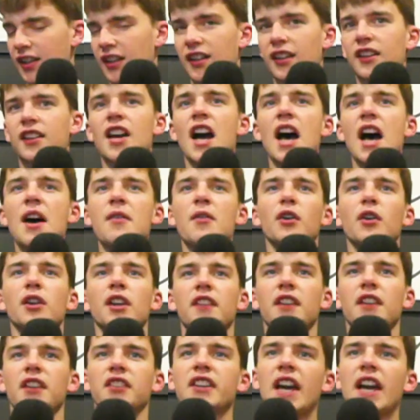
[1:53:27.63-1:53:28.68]
come on in
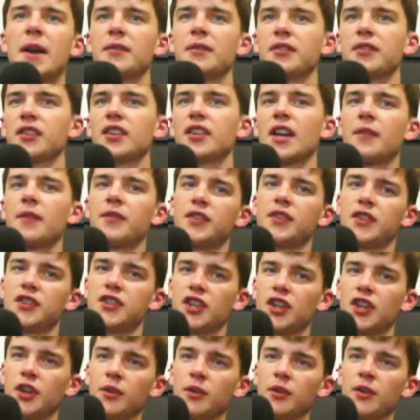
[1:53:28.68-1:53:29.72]
this game as a
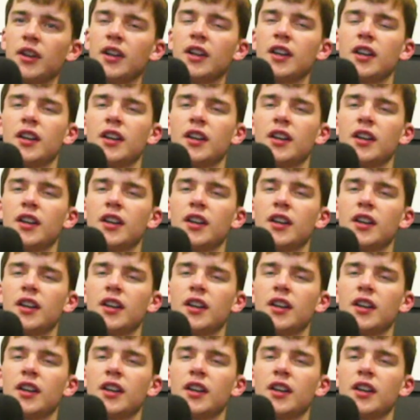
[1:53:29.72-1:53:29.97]
substitute,